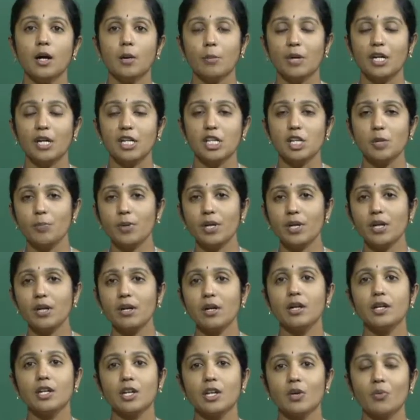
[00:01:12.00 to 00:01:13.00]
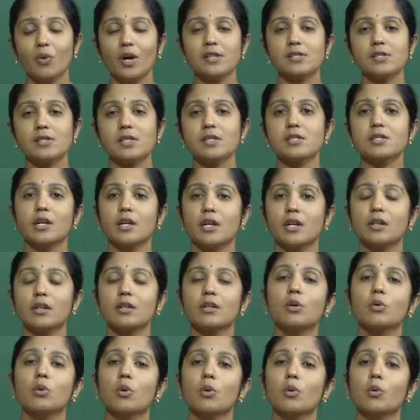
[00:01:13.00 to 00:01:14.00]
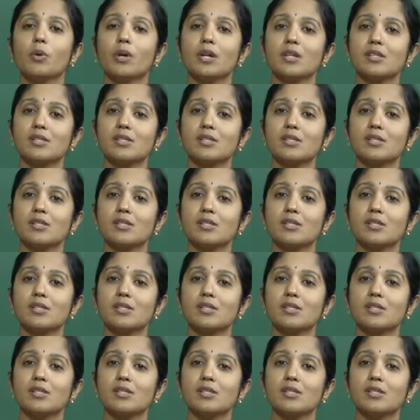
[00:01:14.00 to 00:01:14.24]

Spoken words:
multiple devices connected over